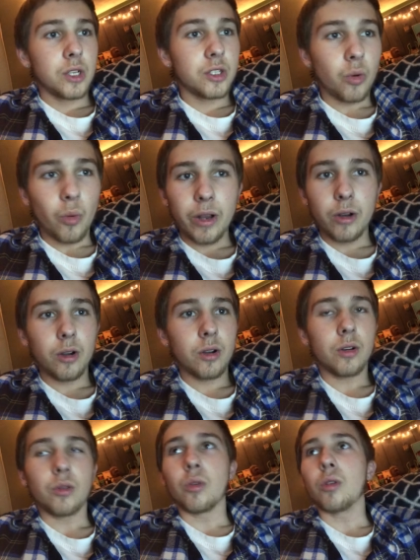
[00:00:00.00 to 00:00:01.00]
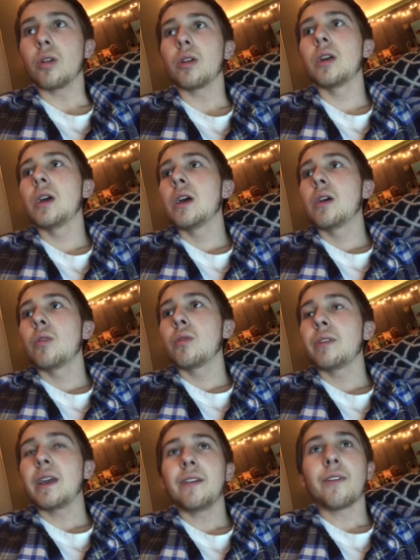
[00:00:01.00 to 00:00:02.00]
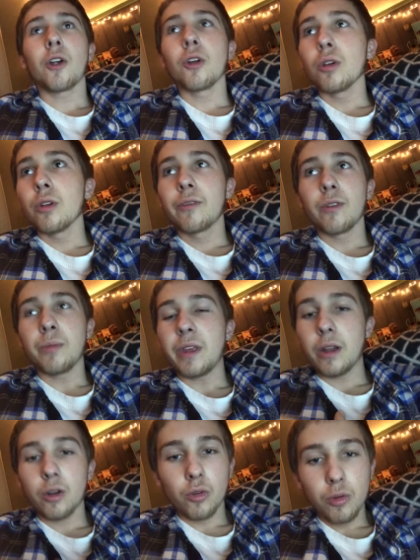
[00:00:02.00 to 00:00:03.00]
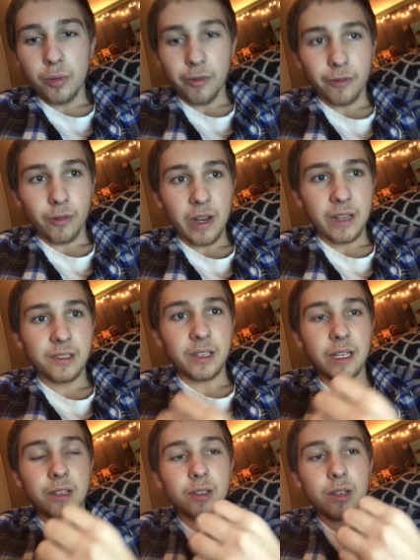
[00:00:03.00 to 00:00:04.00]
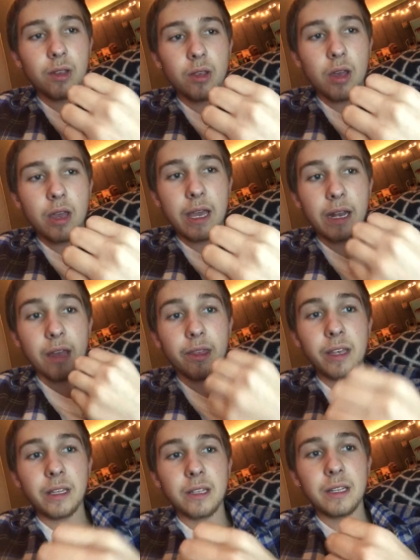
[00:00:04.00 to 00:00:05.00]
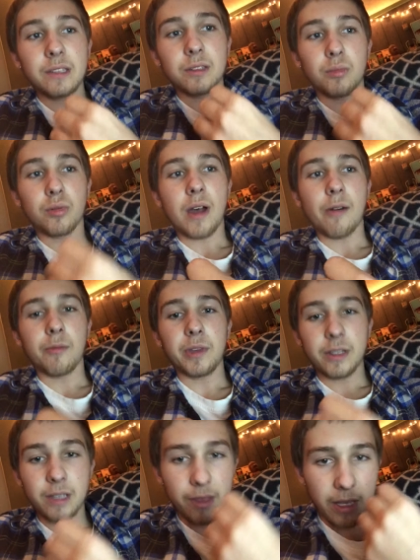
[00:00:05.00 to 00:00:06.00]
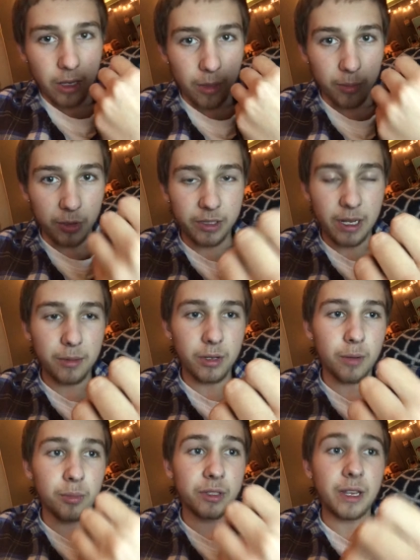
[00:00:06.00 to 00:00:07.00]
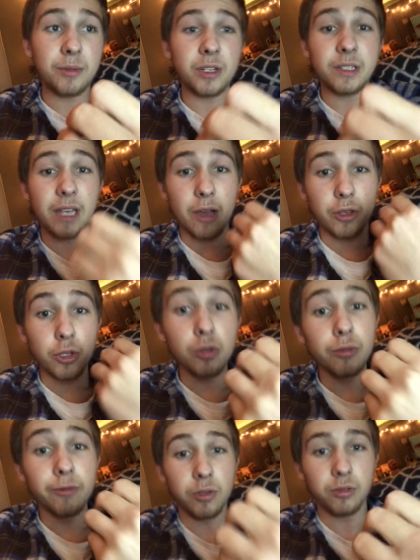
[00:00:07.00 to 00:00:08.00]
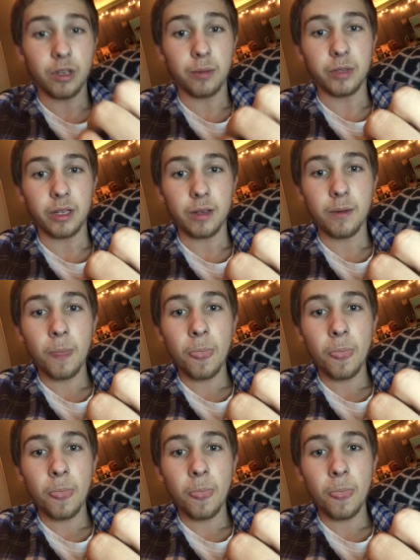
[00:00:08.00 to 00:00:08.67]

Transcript: Twitter, or they've heard from their group of friends. Like, and I think that that's a problem because I think a perception is how you view something,